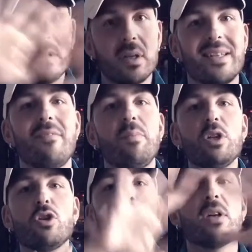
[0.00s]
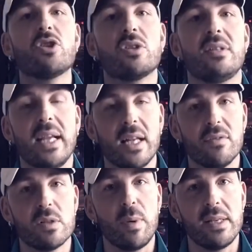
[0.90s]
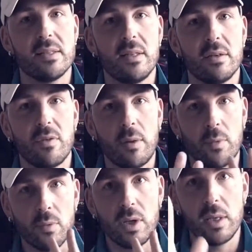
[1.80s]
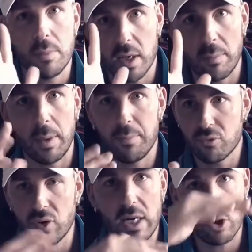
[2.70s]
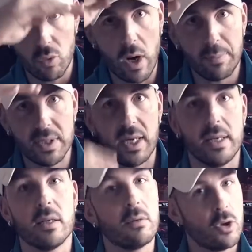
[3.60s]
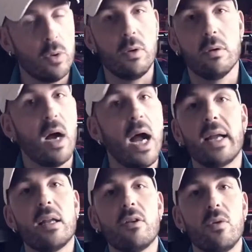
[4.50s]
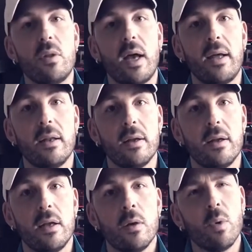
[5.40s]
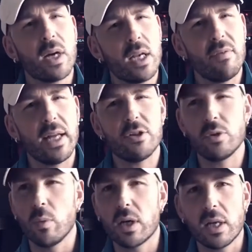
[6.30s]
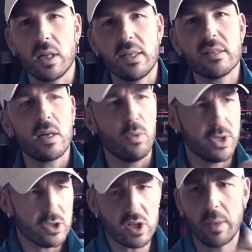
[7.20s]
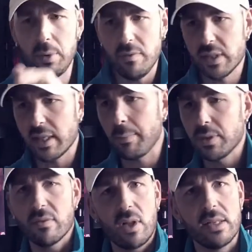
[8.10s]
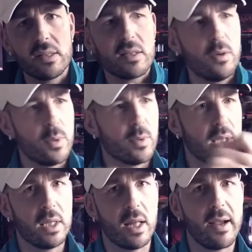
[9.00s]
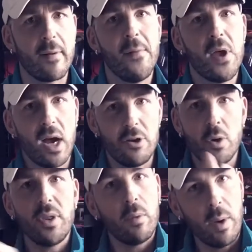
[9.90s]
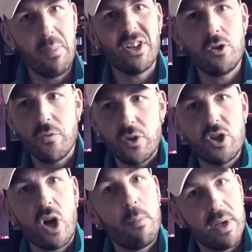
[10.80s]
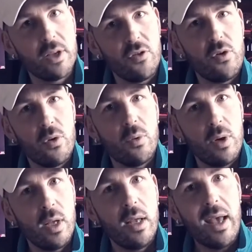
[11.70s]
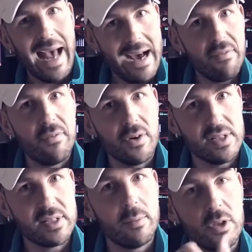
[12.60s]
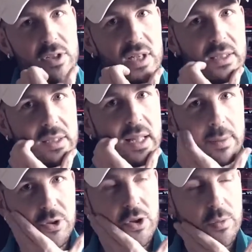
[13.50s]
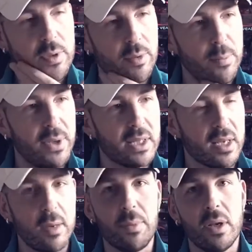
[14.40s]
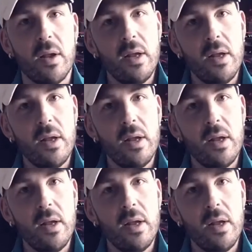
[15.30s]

give me too much negative space in the environment. Really come up, try to crop tight. Cool, I can do that. What kind of attitude? What kind of line style? Well, here's a couple of examples of line style we really like. I know that I picked you for the job because you have a very similar style to that. I'm sure you'll be able to pick that up, and